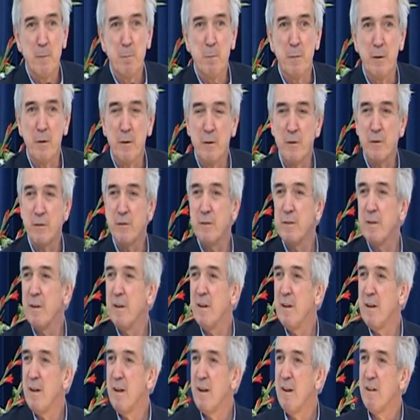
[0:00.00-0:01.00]

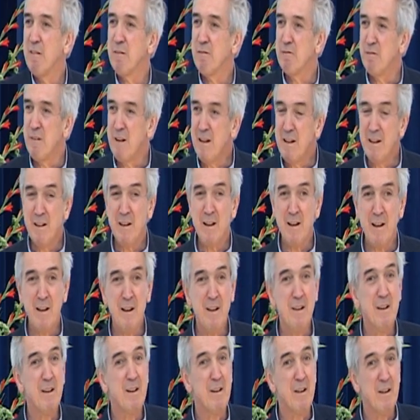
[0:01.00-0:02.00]
Because
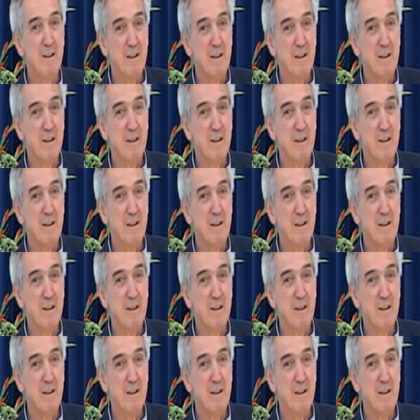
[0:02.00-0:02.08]
really,